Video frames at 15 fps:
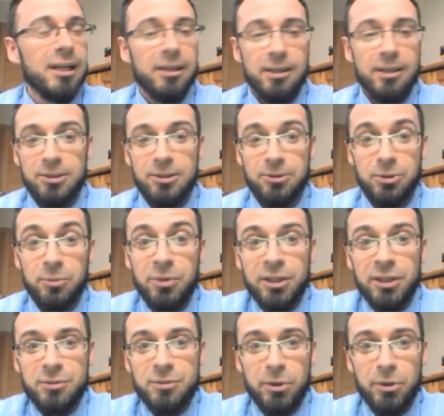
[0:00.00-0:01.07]
To be
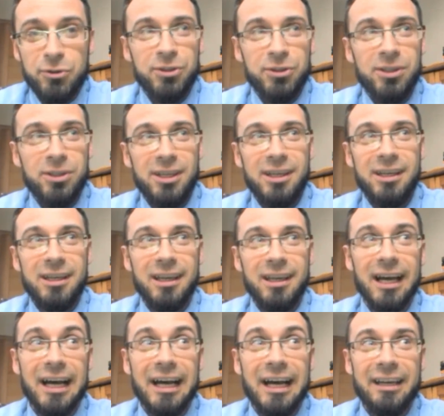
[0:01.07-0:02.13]
honest, personally,
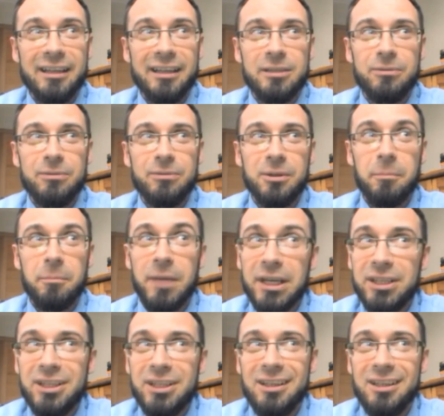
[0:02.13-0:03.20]
I and I think
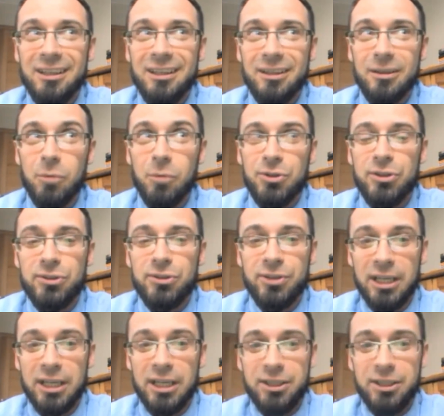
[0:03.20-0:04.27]
many modern
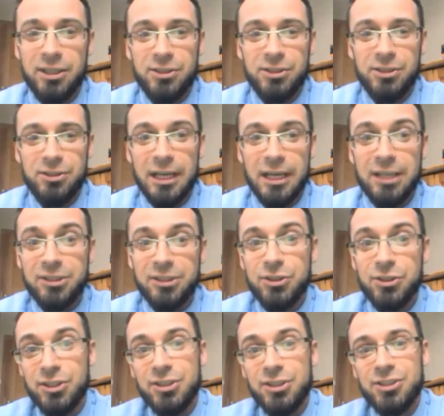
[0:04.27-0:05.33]

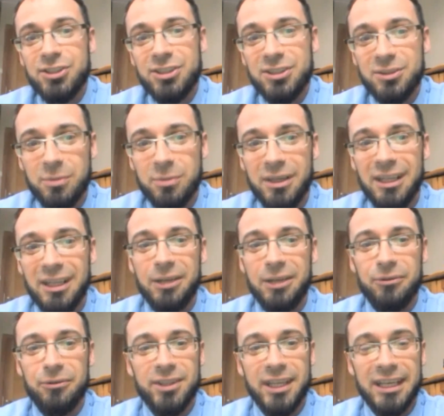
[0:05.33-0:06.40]
ethicists
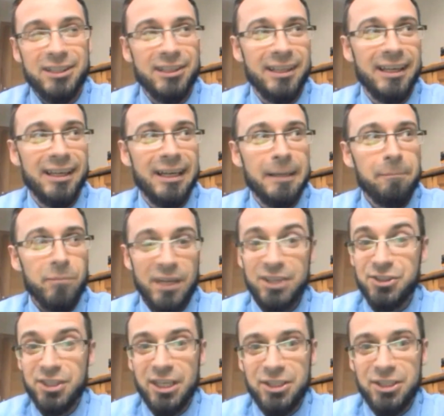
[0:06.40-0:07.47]
believe that
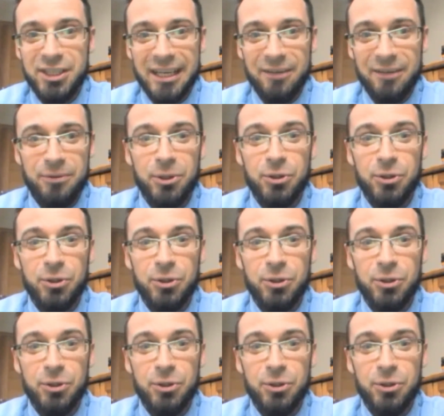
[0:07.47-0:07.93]
it's not enough.